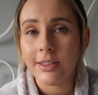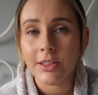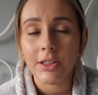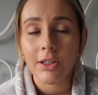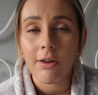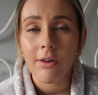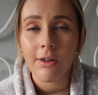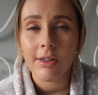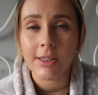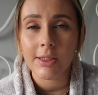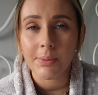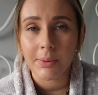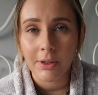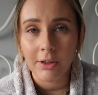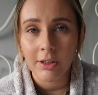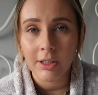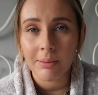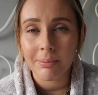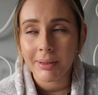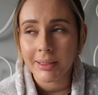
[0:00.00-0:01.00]
The dogs, we're
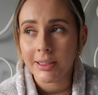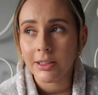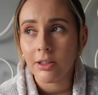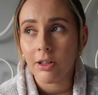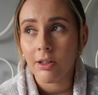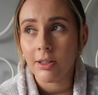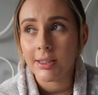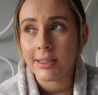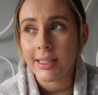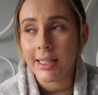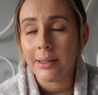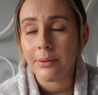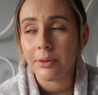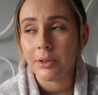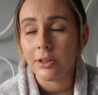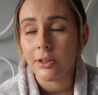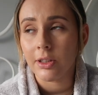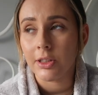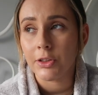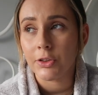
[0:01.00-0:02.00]
not gonna bring the dogs out
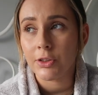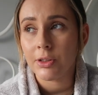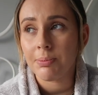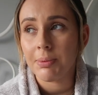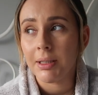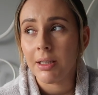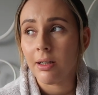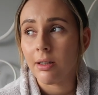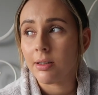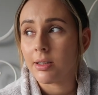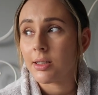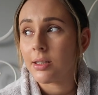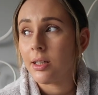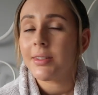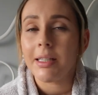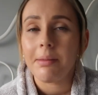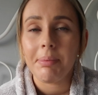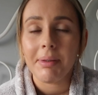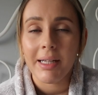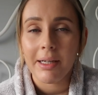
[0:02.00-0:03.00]
tonight, just because
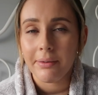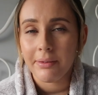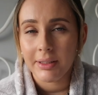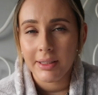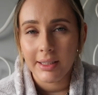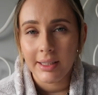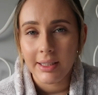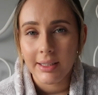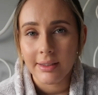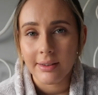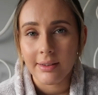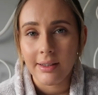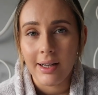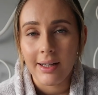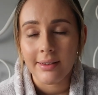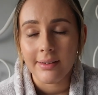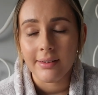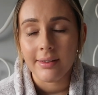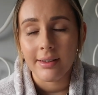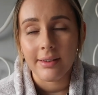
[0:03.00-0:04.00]
they've been out in the garden
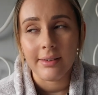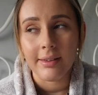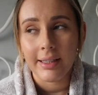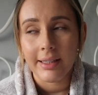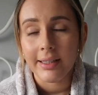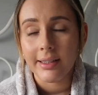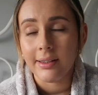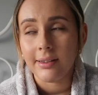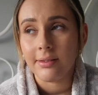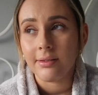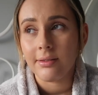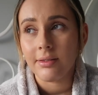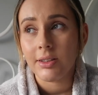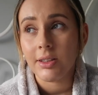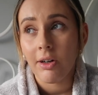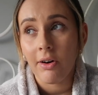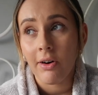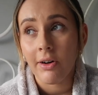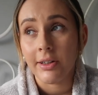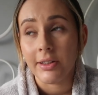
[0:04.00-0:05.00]
and they're
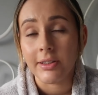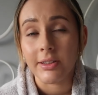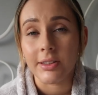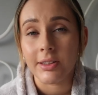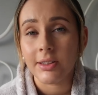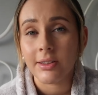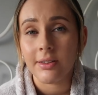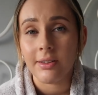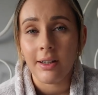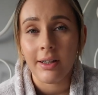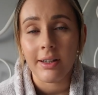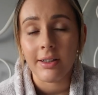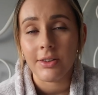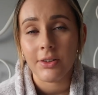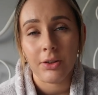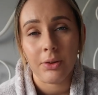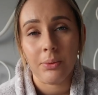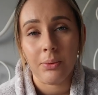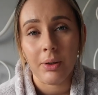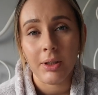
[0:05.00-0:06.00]
tired. Like, I
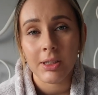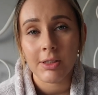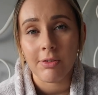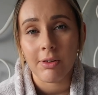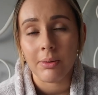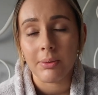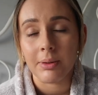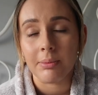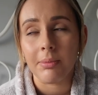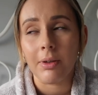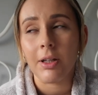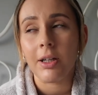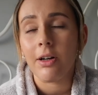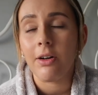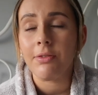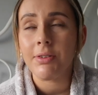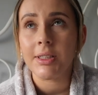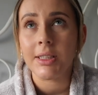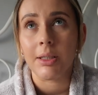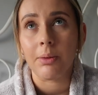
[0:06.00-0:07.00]
don't know what's wrong with them. Like,
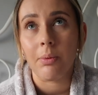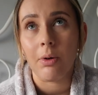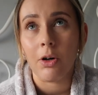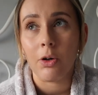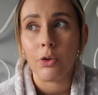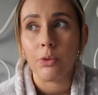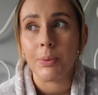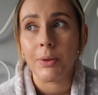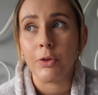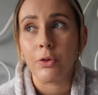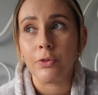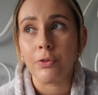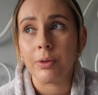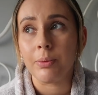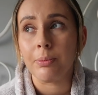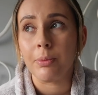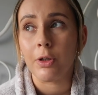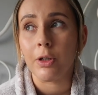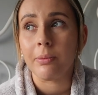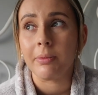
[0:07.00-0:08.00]
obviously a walk would be good for
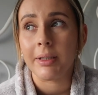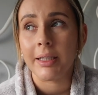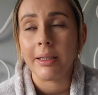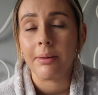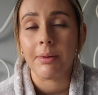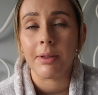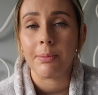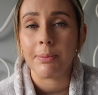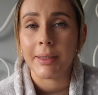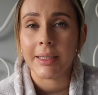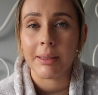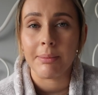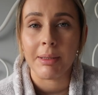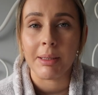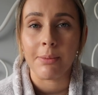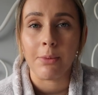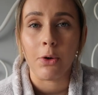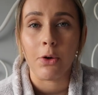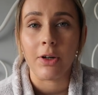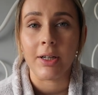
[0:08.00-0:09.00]
them, but I think I'm gonna bring them
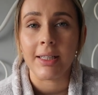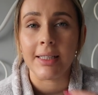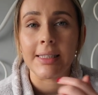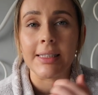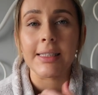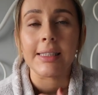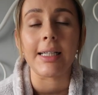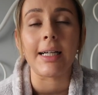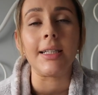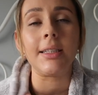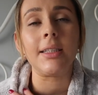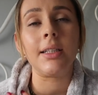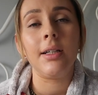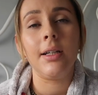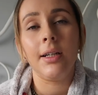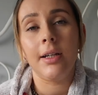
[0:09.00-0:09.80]
in the morning instead.